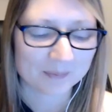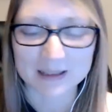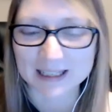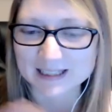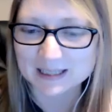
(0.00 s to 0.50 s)

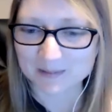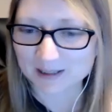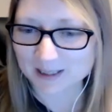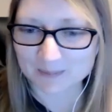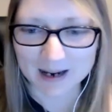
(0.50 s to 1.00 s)
because I'm
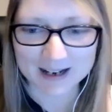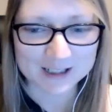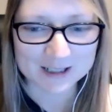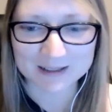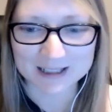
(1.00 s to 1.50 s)

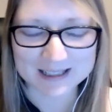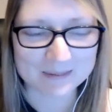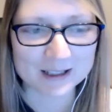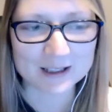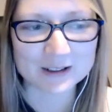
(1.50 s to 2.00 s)
multi-passionate, because
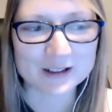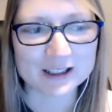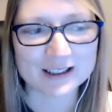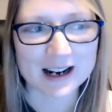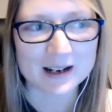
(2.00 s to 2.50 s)
I'm a
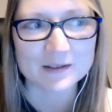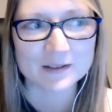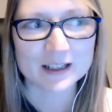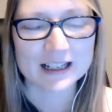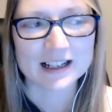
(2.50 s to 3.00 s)
learner. I've
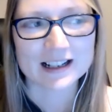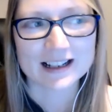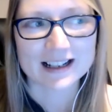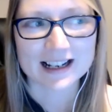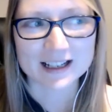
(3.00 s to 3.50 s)

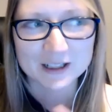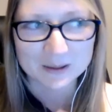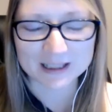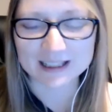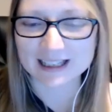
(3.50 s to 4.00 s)

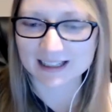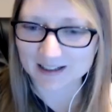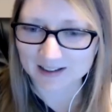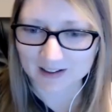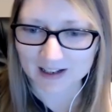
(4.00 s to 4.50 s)
accumulated
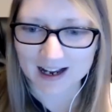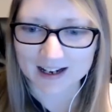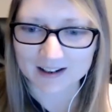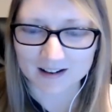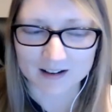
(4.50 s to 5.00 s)
a
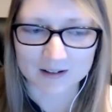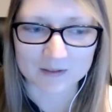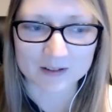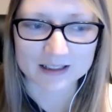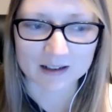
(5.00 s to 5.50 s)
lot of
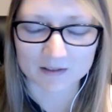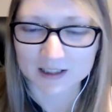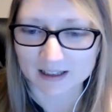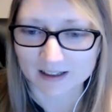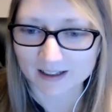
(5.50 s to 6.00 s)

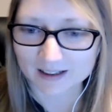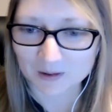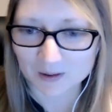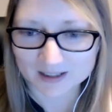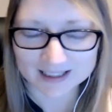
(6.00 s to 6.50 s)
self-study
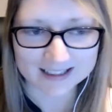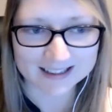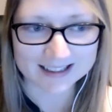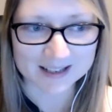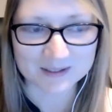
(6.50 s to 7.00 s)

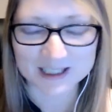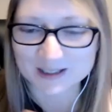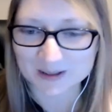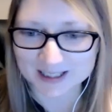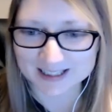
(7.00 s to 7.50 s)
courses and
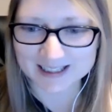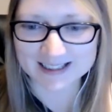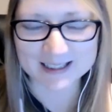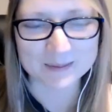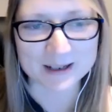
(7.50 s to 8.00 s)

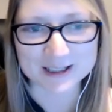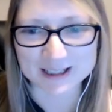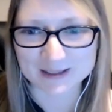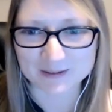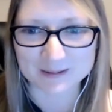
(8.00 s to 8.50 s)
resources,
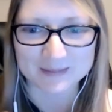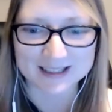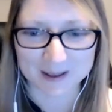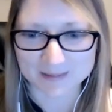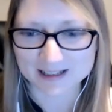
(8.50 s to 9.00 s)
especially from
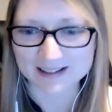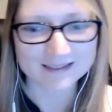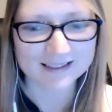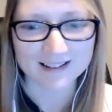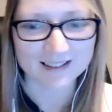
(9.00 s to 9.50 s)
Summit
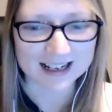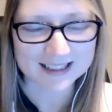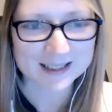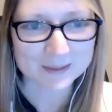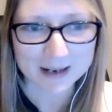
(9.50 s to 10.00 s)
All
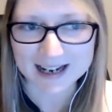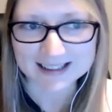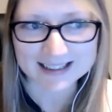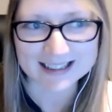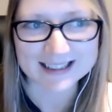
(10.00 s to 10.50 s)
Access
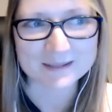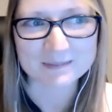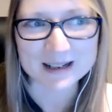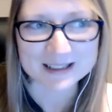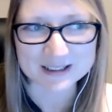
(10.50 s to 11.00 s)
Passes yeah. and
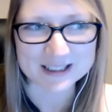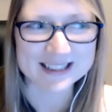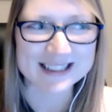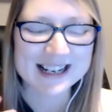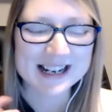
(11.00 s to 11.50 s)
bundles.